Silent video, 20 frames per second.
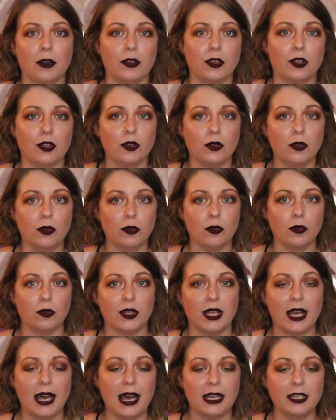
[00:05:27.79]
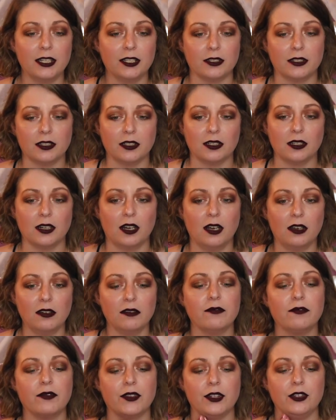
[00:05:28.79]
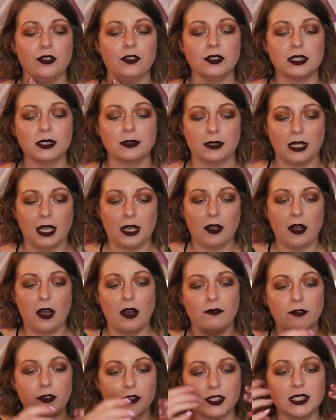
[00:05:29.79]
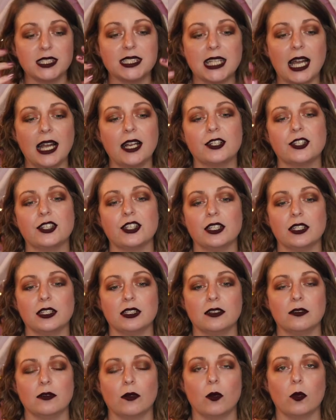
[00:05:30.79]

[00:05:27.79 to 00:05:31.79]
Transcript: You, the editor of the news, like of your section,